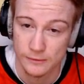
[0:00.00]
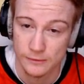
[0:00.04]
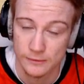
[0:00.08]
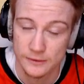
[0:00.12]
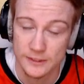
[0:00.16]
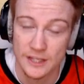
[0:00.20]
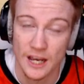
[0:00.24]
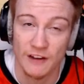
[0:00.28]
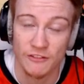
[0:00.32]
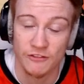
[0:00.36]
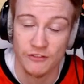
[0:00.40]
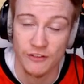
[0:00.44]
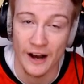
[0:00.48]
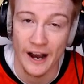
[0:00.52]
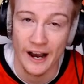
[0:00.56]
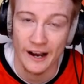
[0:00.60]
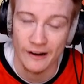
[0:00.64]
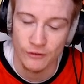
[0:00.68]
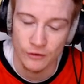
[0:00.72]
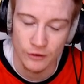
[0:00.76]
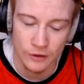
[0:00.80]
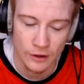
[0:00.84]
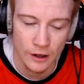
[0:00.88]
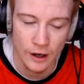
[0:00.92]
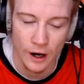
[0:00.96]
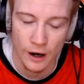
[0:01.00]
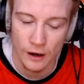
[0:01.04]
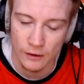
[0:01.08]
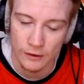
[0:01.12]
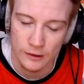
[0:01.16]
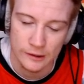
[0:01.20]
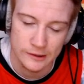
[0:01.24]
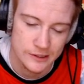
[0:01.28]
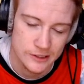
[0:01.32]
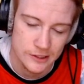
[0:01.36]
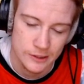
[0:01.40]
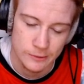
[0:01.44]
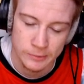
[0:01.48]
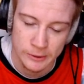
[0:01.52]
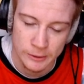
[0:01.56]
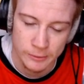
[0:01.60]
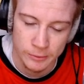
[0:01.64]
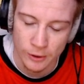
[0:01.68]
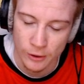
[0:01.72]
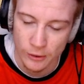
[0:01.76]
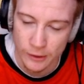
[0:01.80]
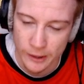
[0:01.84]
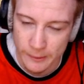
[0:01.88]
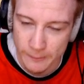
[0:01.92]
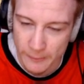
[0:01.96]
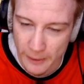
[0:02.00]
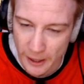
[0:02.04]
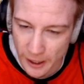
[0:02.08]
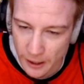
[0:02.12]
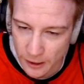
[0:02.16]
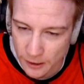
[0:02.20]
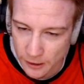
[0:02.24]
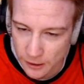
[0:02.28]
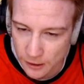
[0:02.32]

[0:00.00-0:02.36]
Top five. All right. So people don't get mad.